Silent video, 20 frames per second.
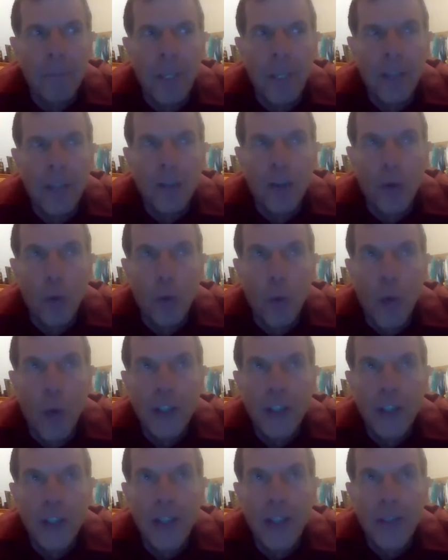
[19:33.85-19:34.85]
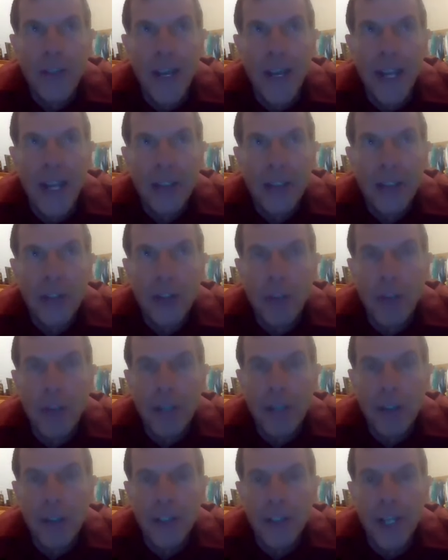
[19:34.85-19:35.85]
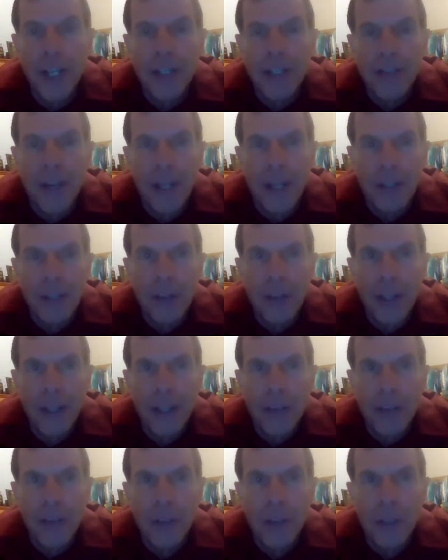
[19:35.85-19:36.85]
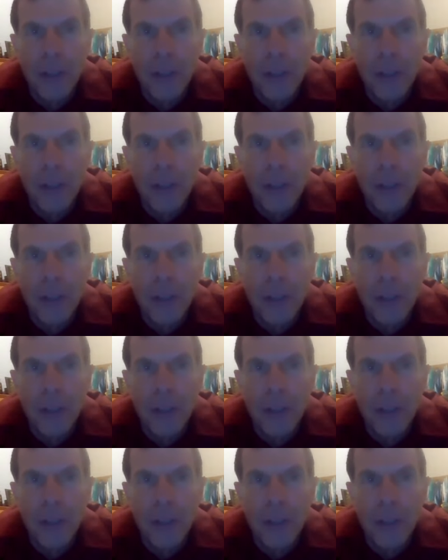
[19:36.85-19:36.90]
is a question that asks about your date of onset.